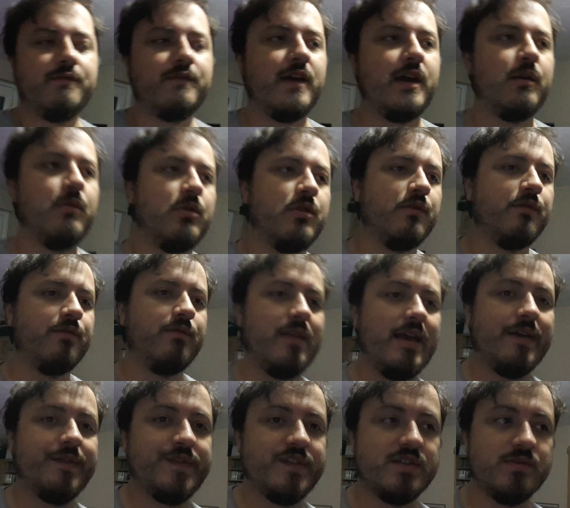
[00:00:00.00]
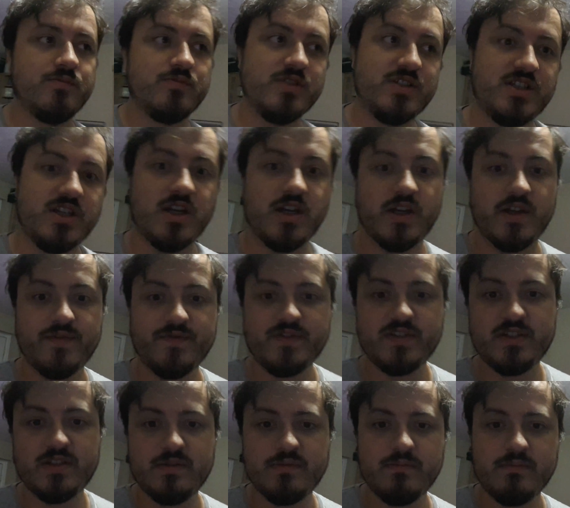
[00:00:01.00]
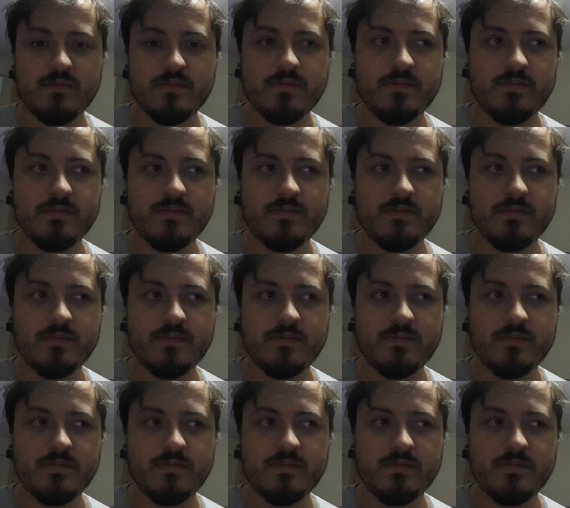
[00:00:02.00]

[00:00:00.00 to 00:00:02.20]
They would have left some reserves,